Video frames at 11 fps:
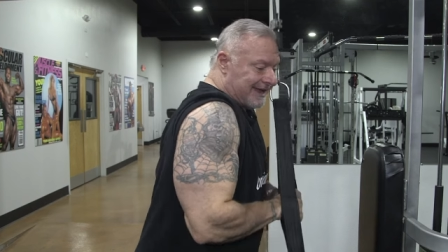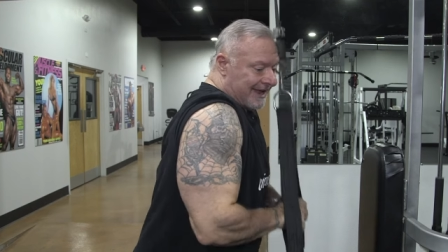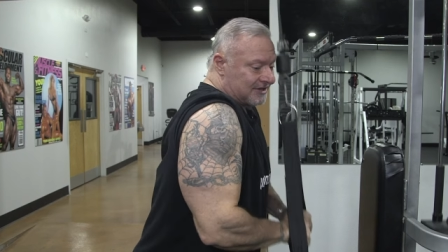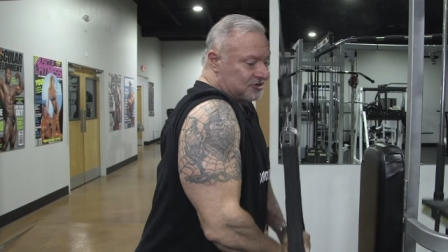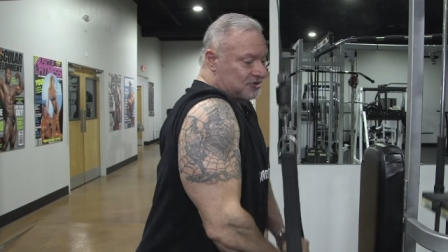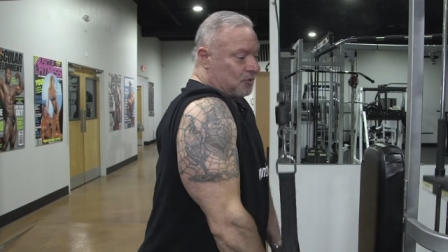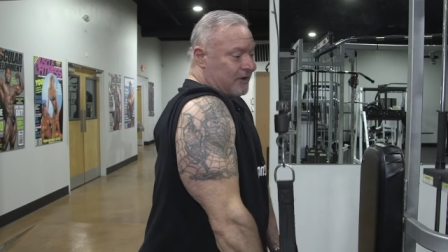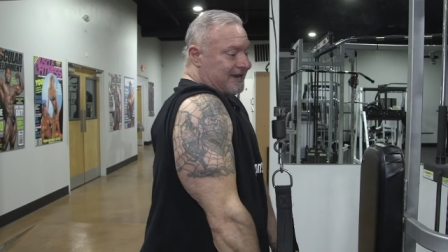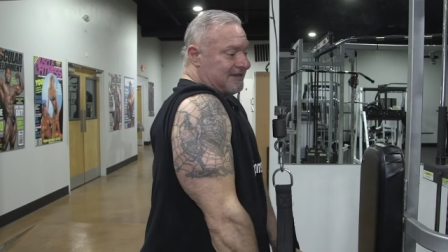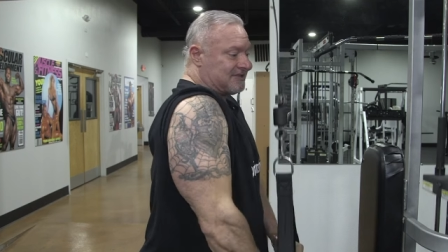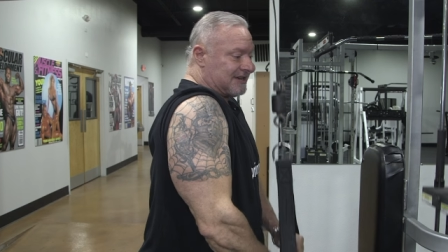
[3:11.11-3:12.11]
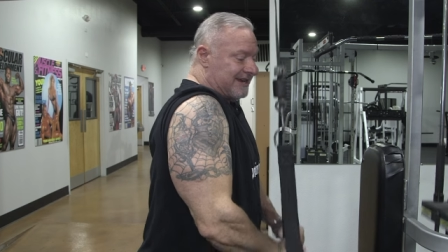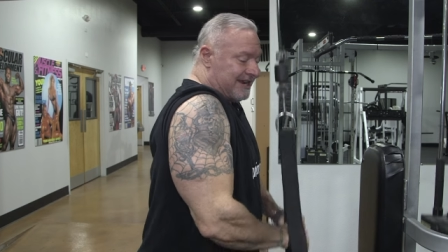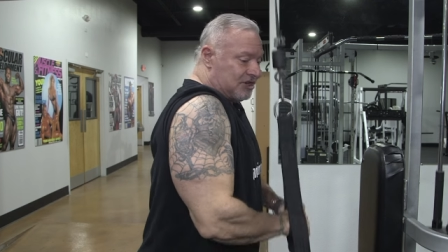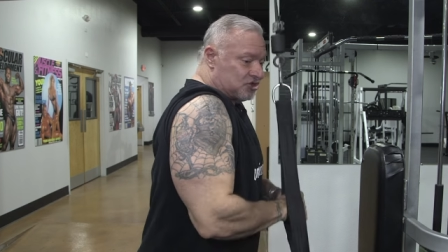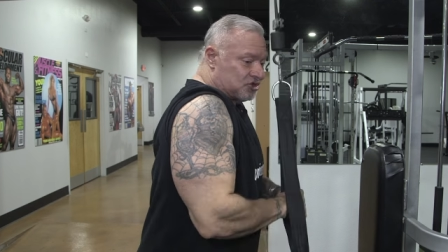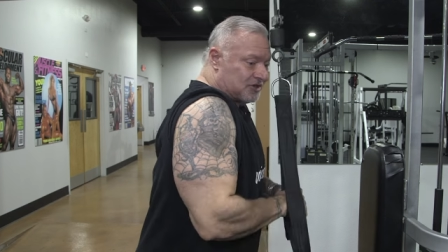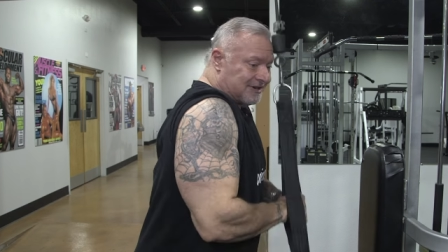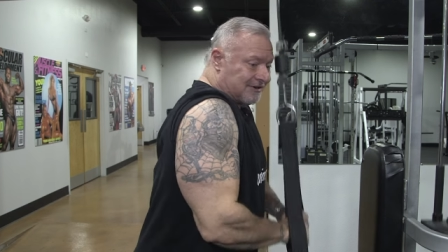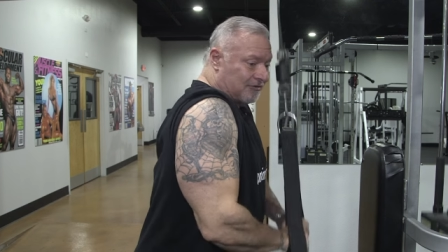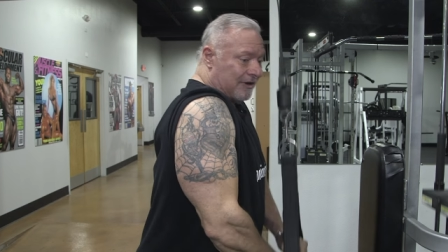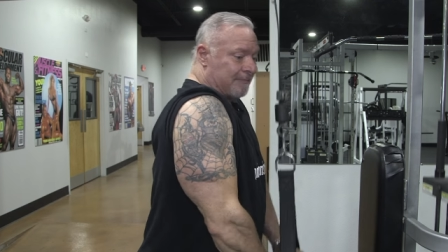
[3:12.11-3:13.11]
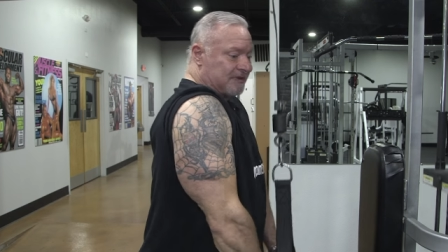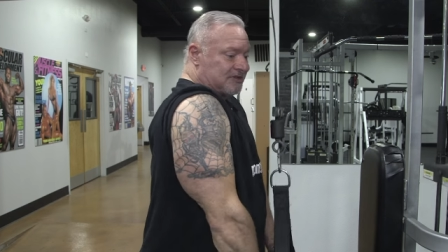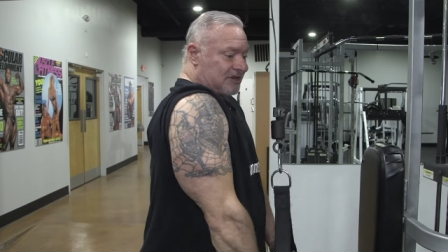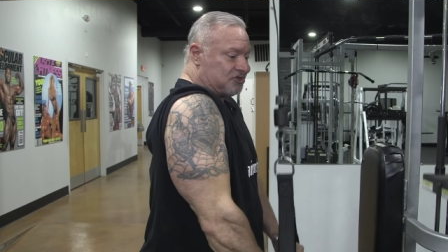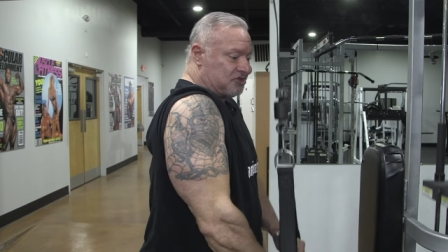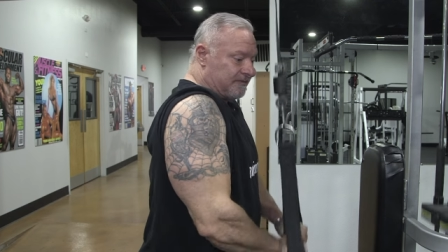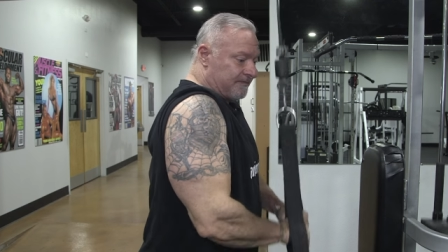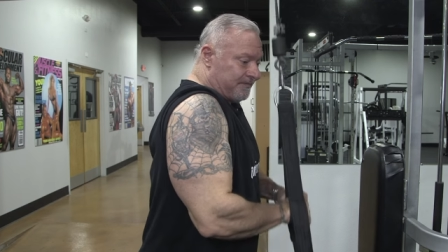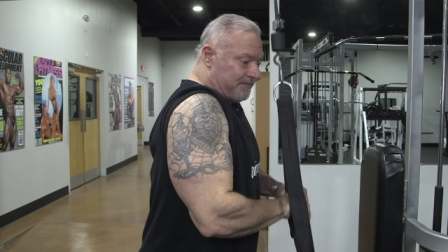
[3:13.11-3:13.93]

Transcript: and squeeze each repetition.